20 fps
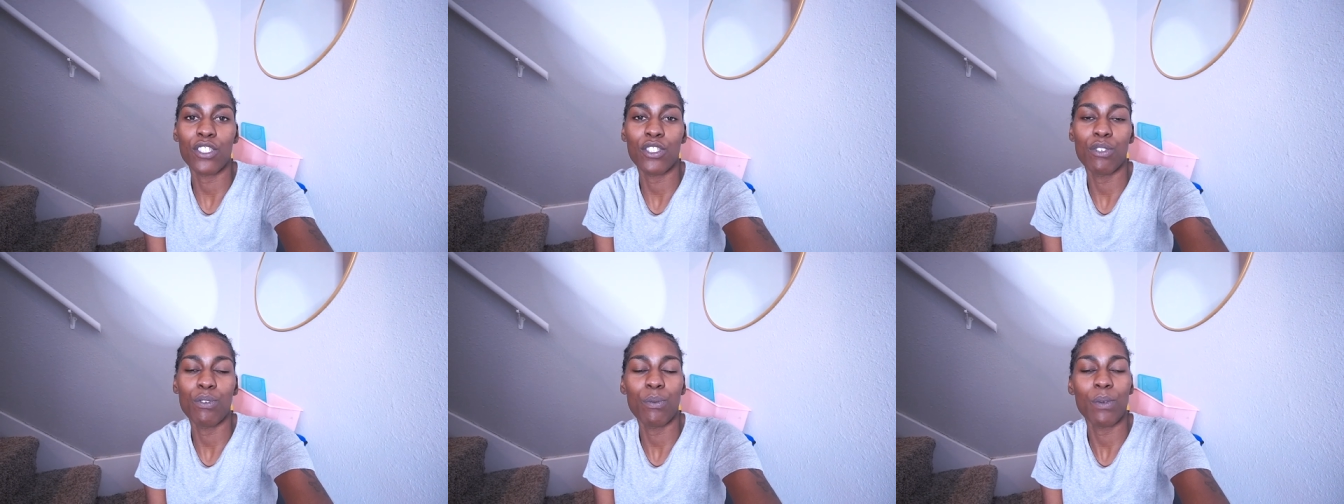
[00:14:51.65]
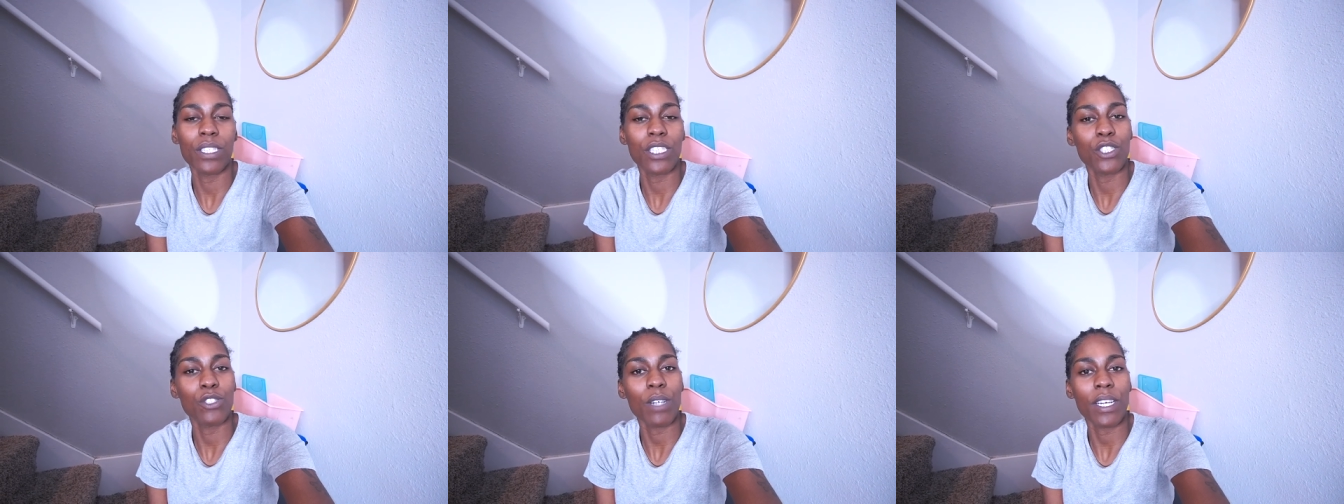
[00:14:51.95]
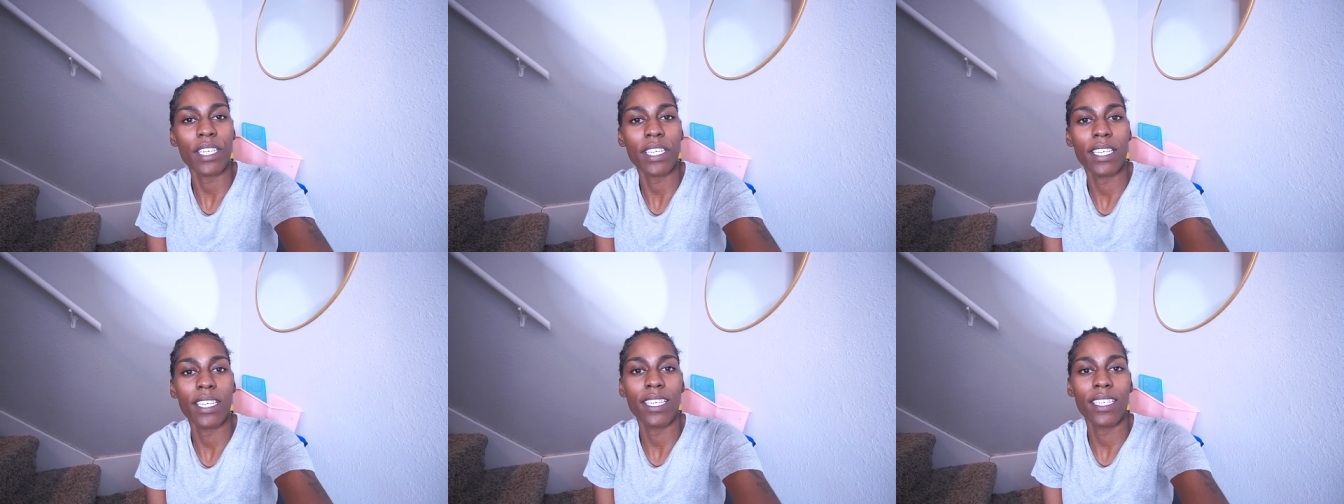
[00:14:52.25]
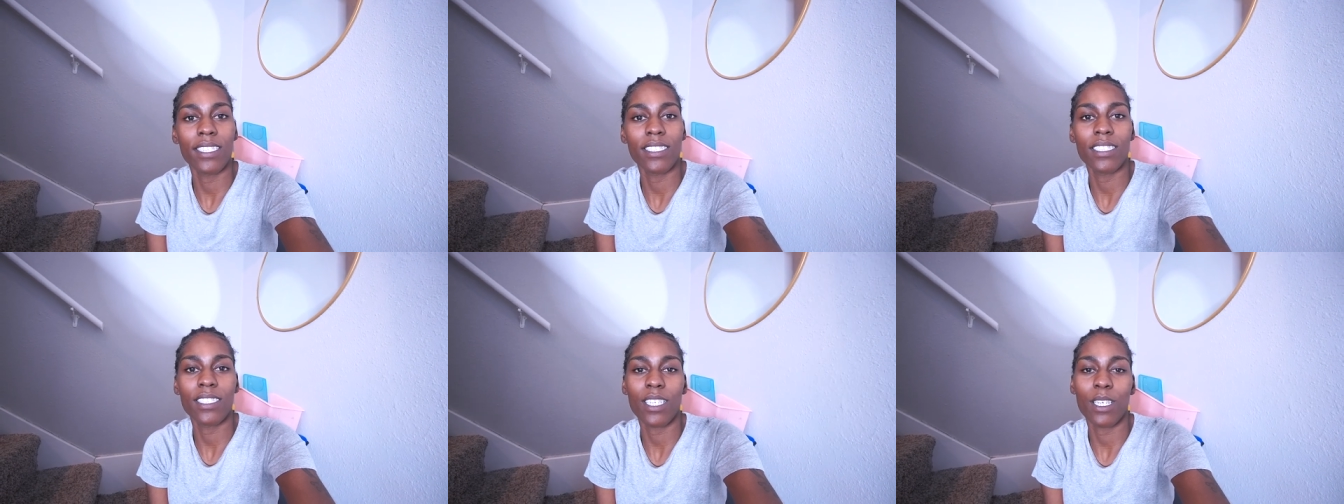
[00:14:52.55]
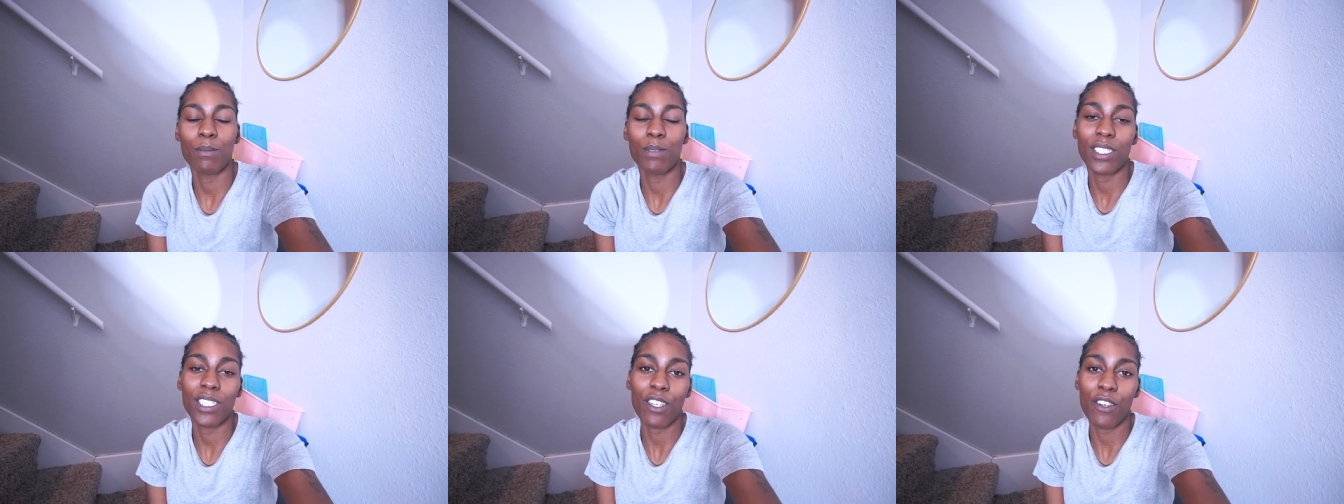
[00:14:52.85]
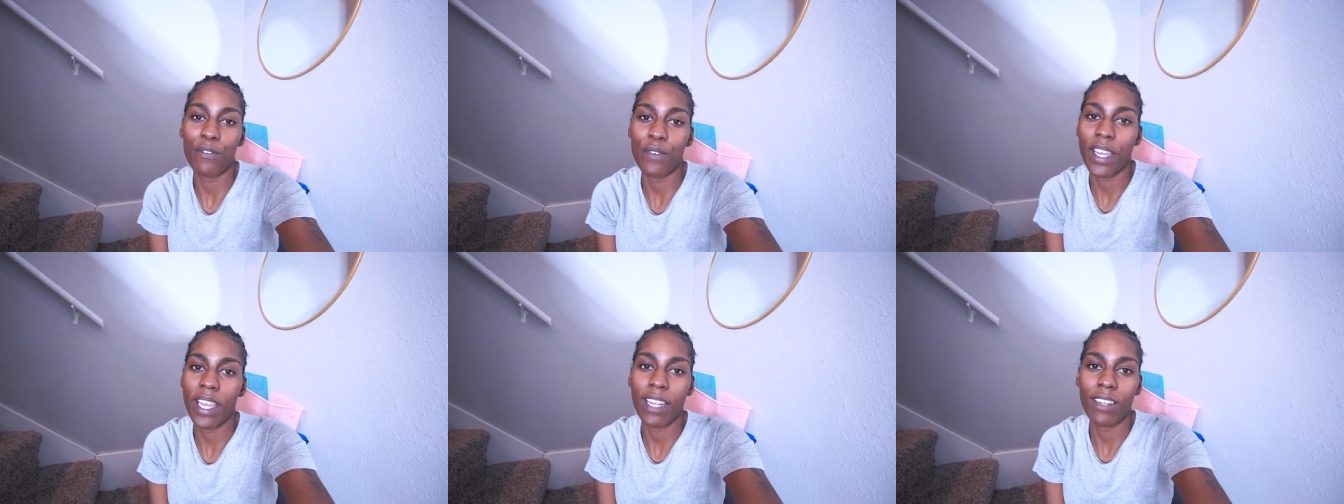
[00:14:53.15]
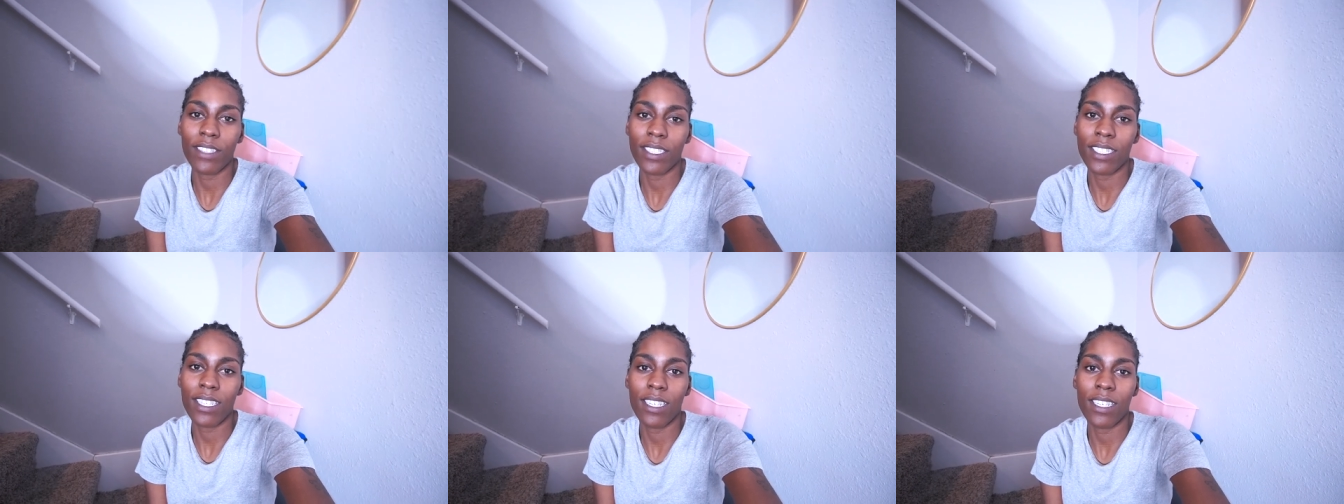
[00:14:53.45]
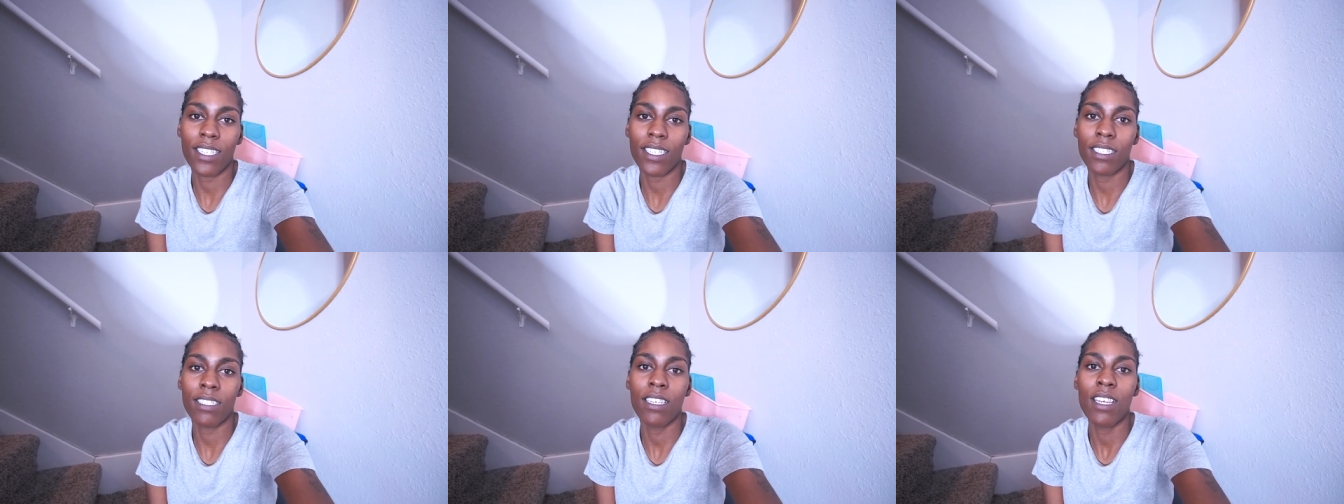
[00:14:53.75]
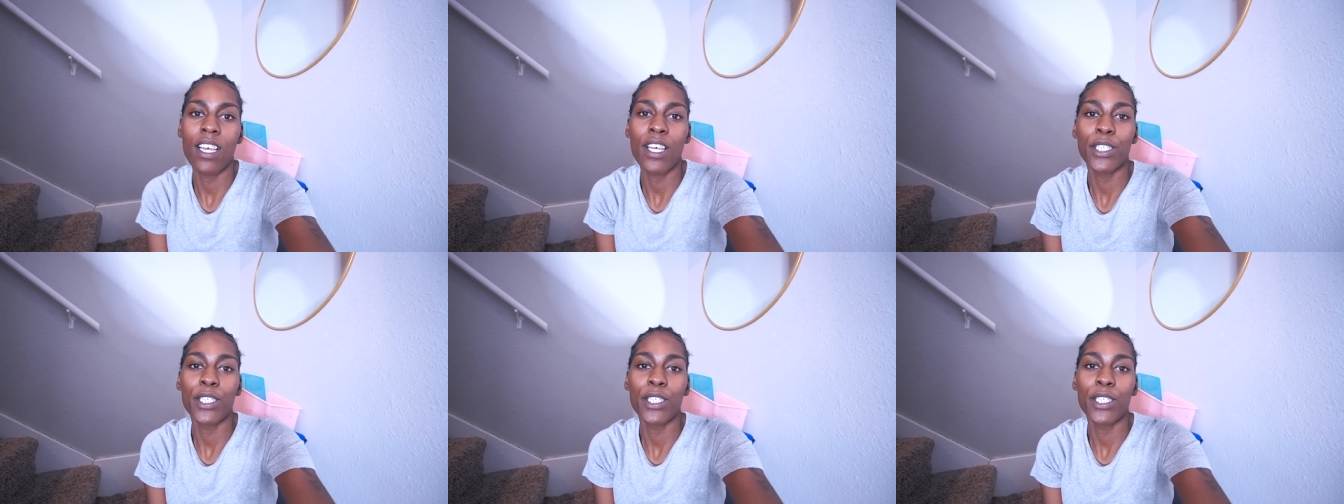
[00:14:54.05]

want to try to get some self-care done.